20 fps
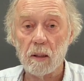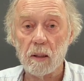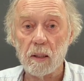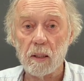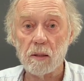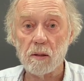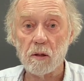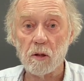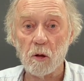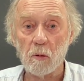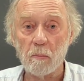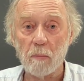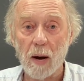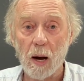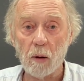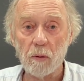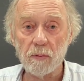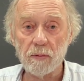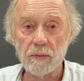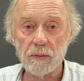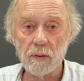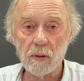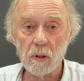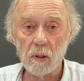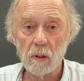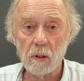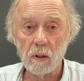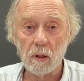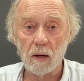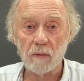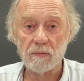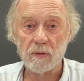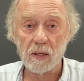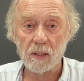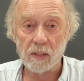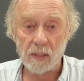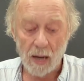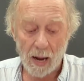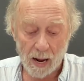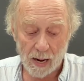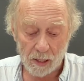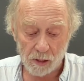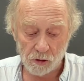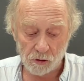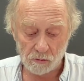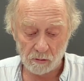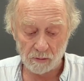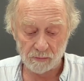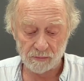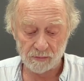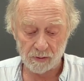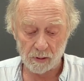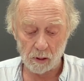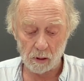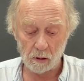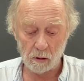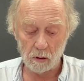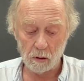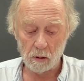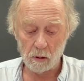into the mouth of catastrophe,